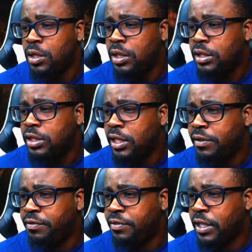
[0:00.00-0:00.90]
see if
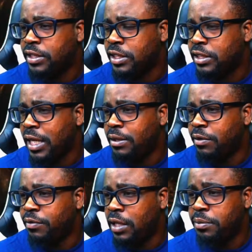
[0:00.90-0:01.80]
it's the same
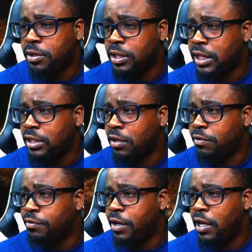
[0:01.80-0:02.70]
developer, because they look
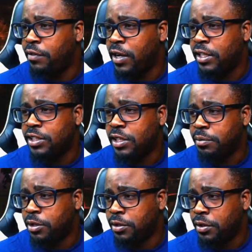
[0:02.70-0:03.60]
very, very similar.